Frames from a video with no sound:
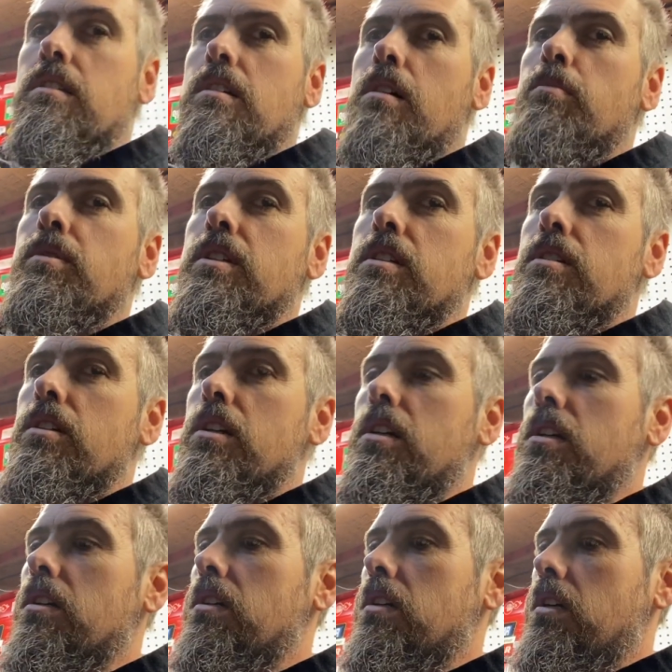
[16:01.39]
subs this
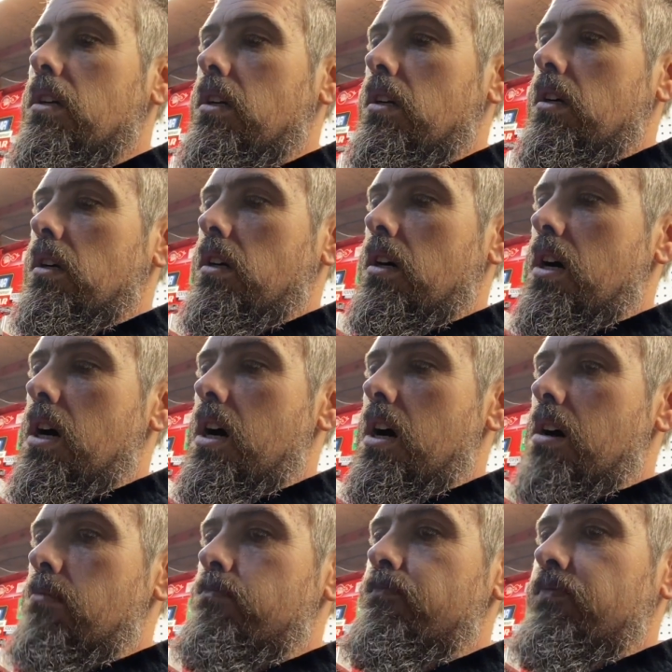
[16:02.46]
year.
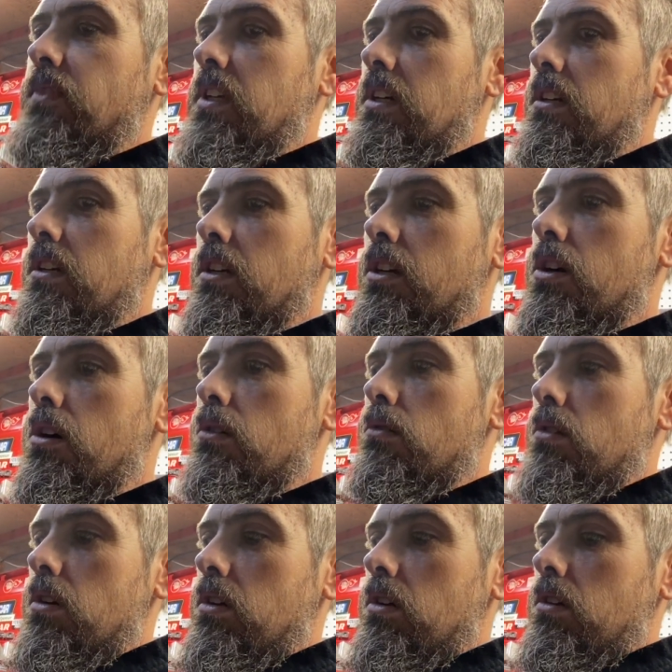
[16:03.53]
Um, you know,
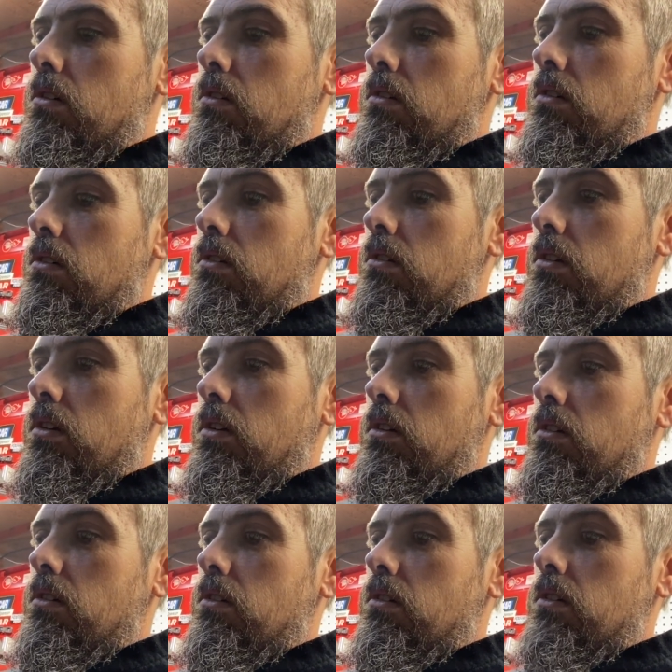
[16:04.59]

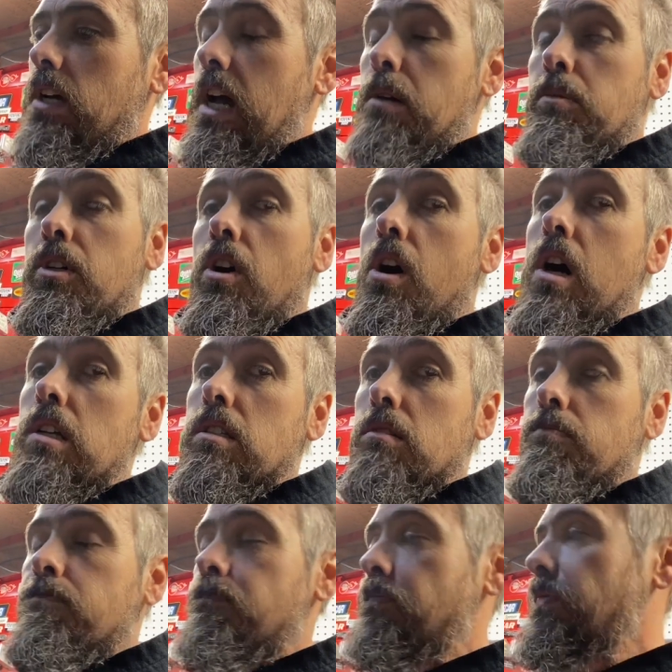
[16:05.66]
that'd be
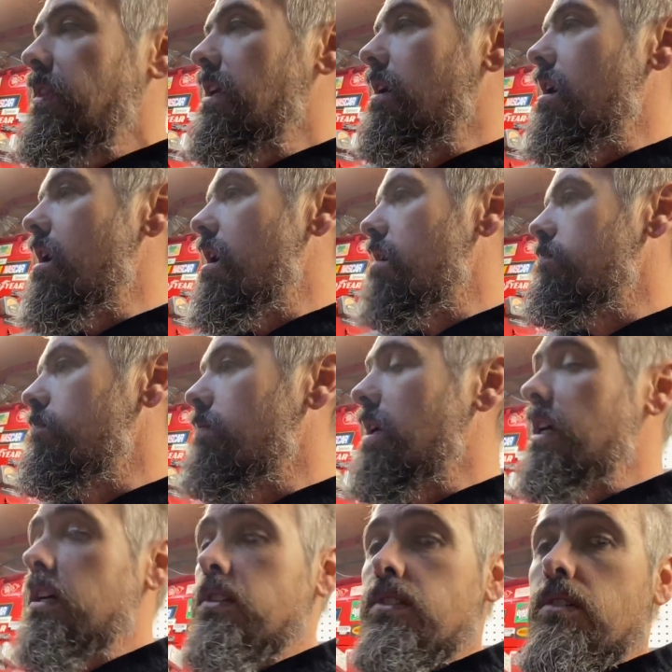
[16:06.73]
awesome. Um, my
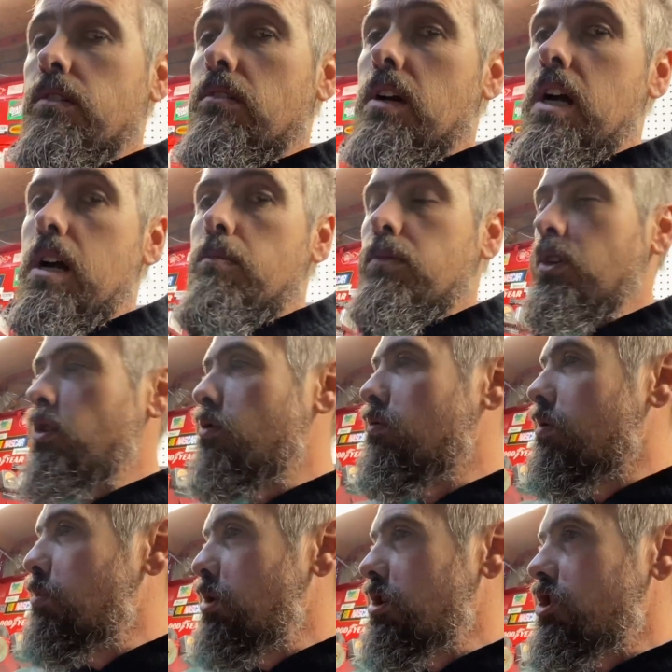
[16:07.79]
Instagram, you know,
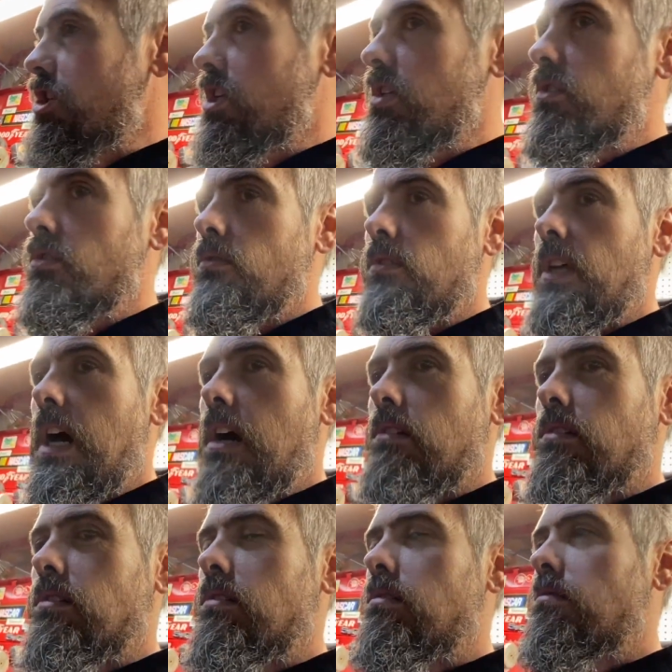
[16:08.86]
we're pushing
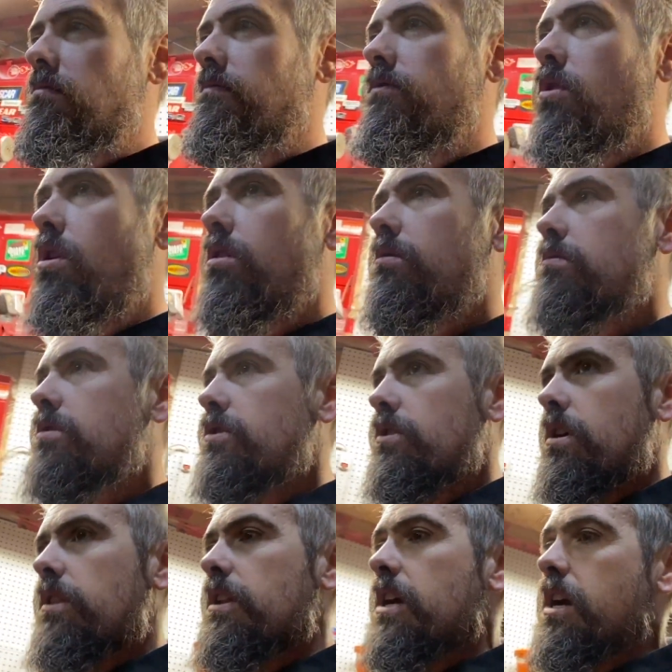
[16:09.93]
2,000 followers
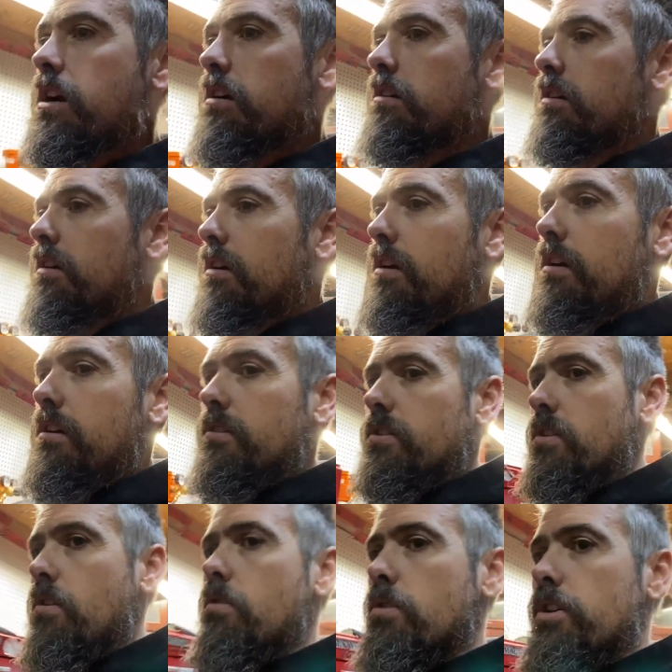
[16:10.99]
on there.
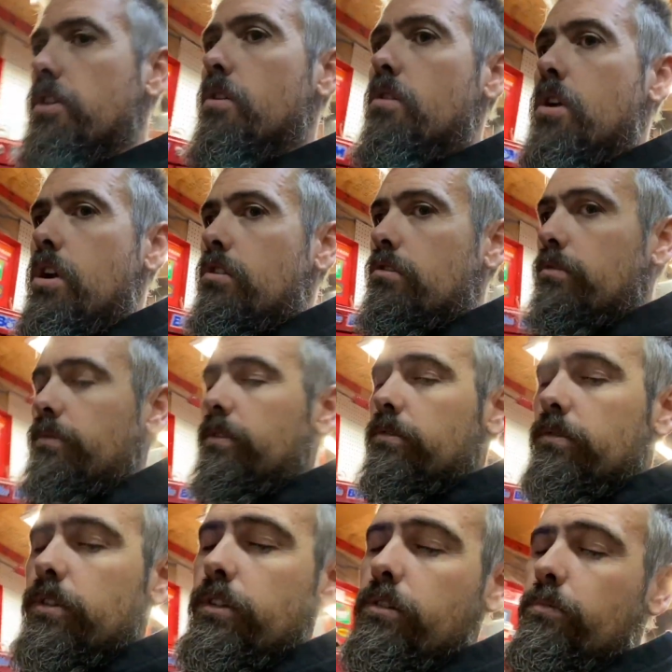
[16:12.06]
So, you know, we're,
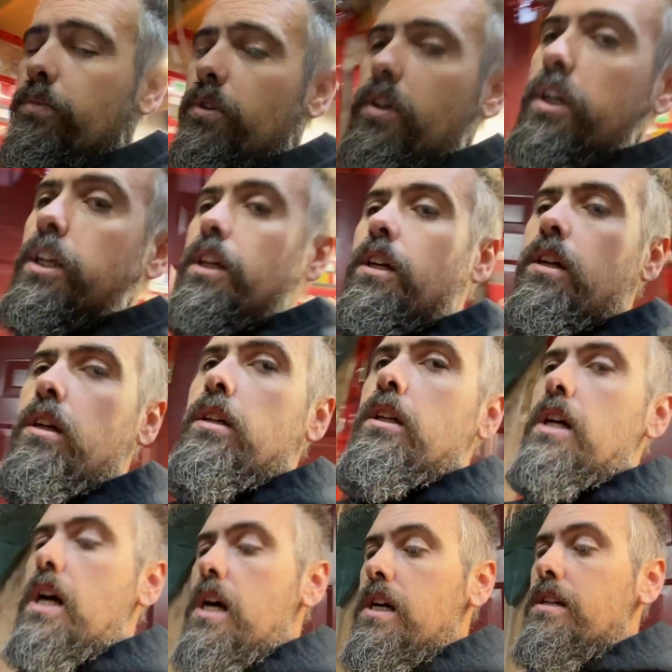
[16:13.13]
we're doing pretty good,
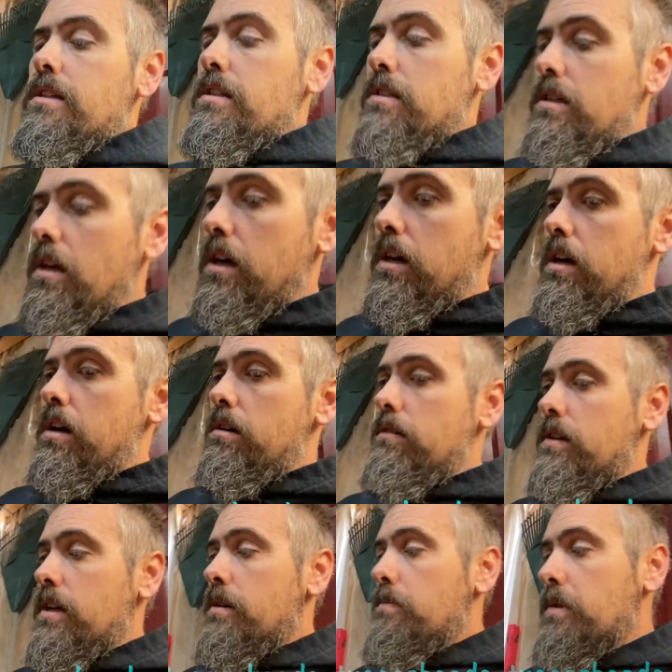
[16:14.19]
guys. Um,
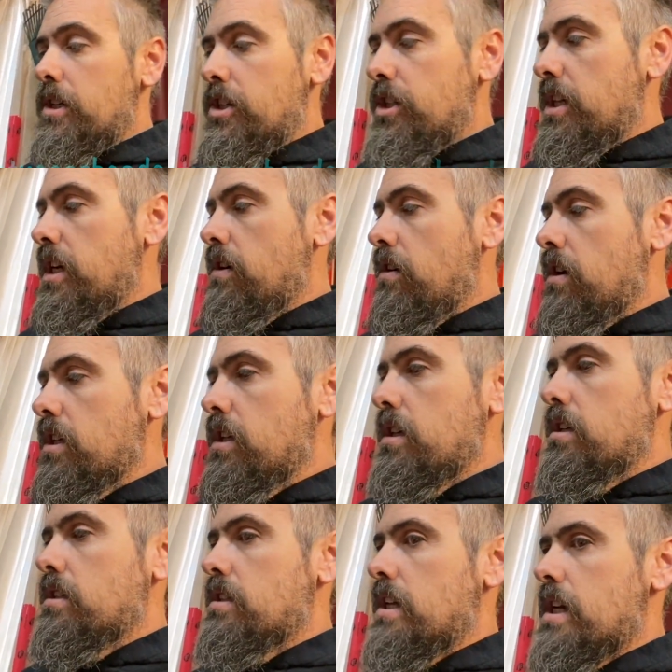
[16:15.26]
I appreciate all of you
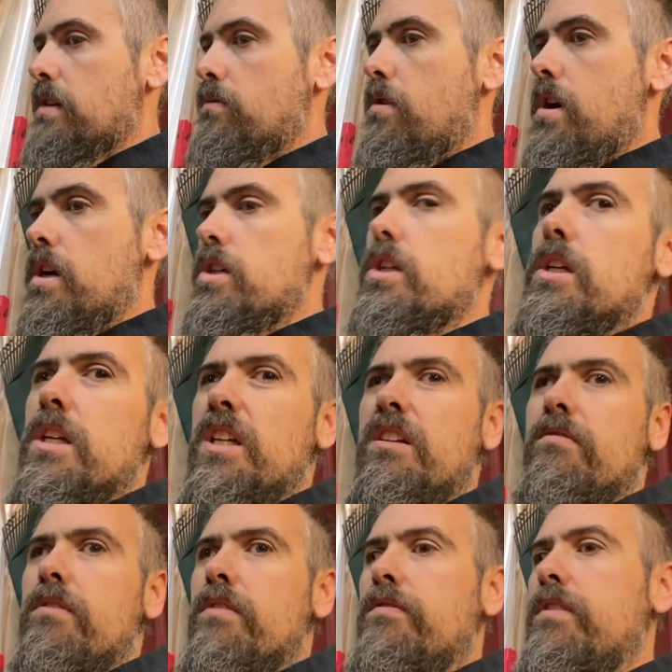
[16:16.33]
is like watching and
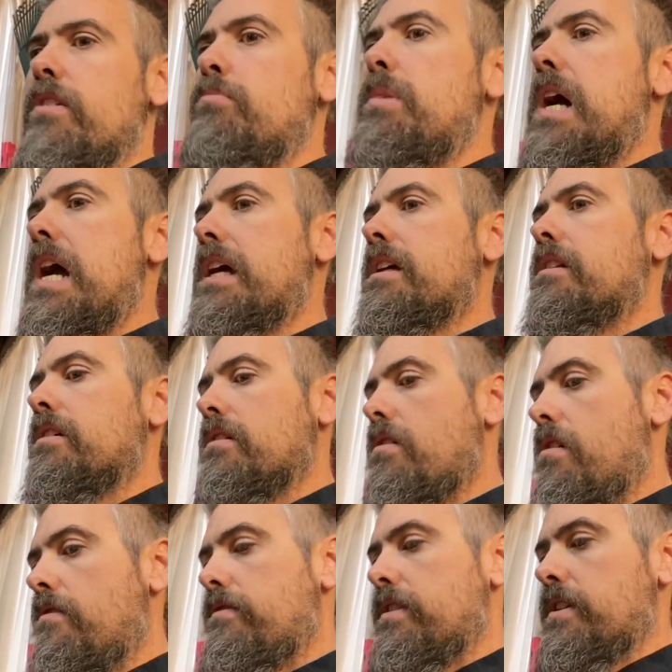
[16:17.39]
giving the feedback and the
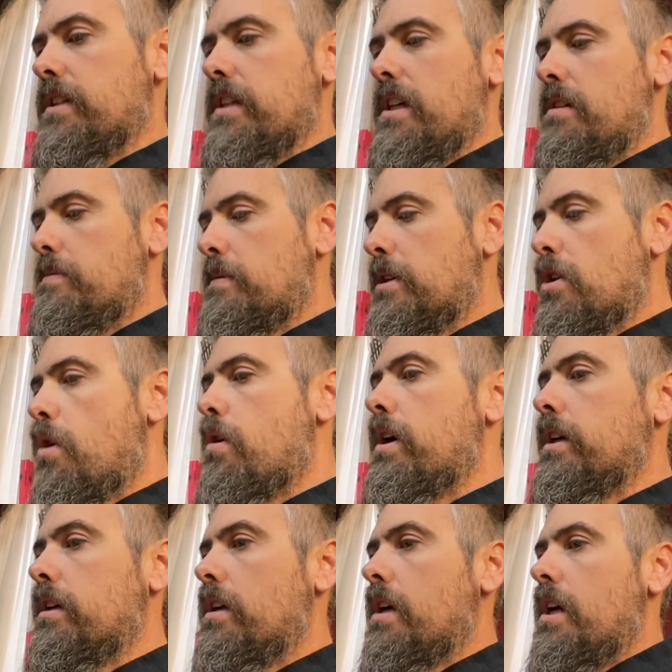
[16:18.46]
confidence. It keeps me
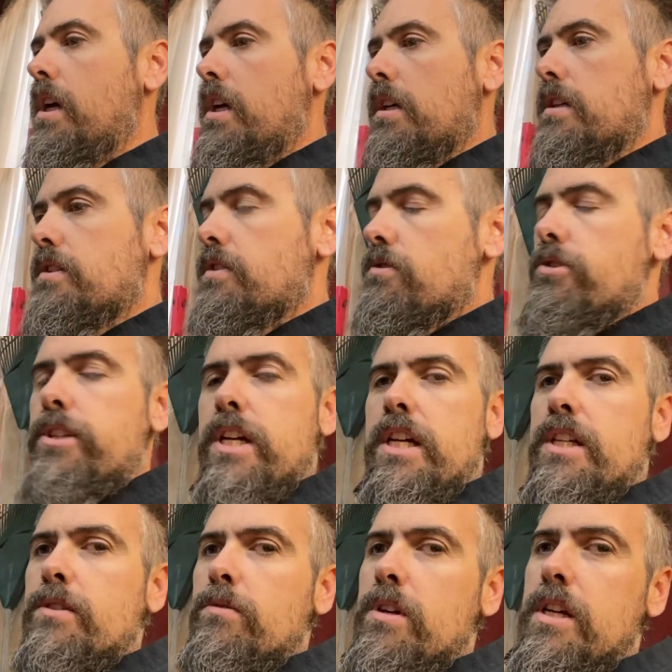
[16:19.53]
going because there's
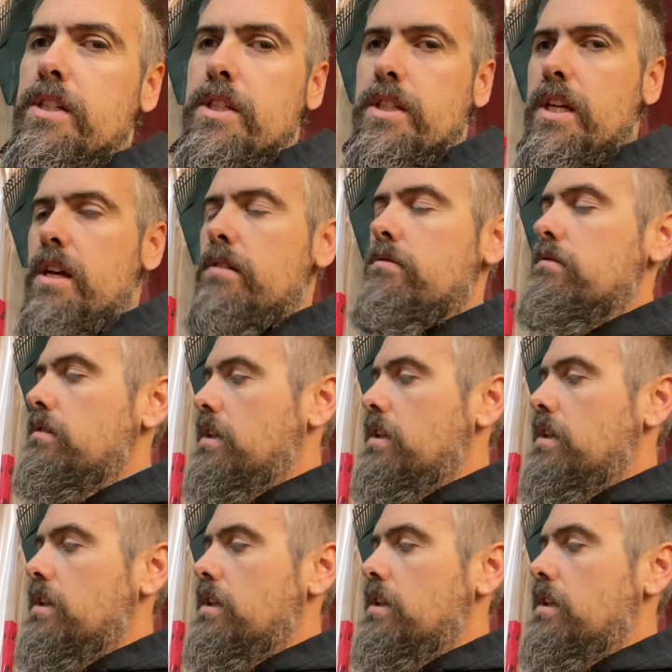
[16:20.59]
days where I just get